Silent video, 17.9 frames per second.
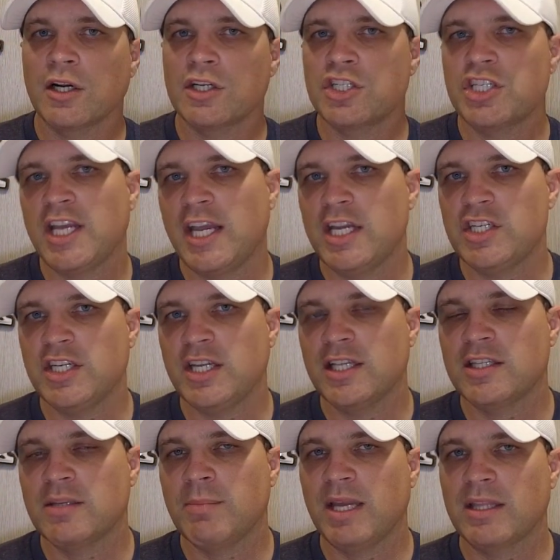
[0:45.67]
or
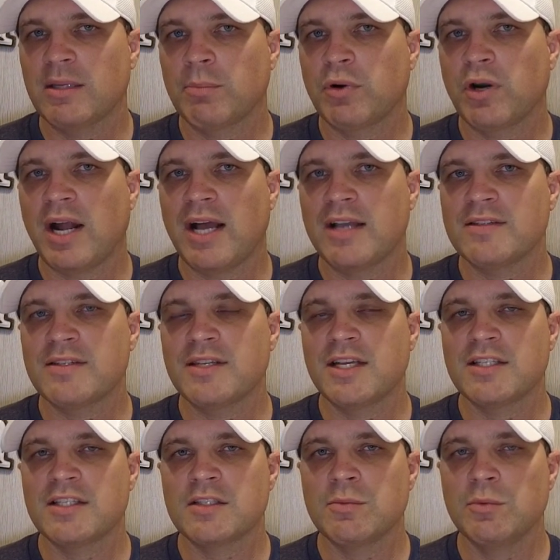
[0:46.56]
changing to make the
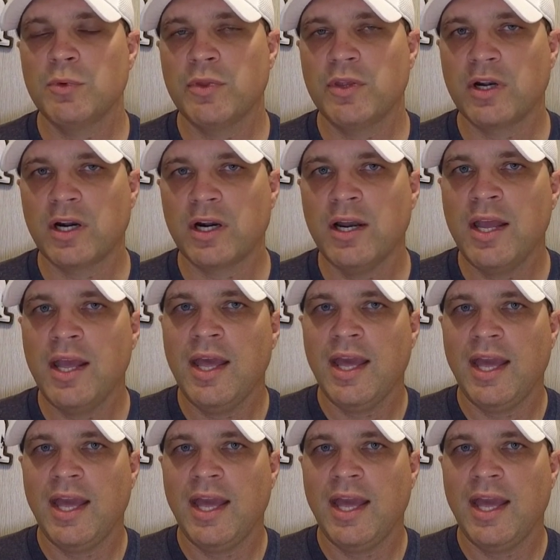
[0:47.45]
process smoother.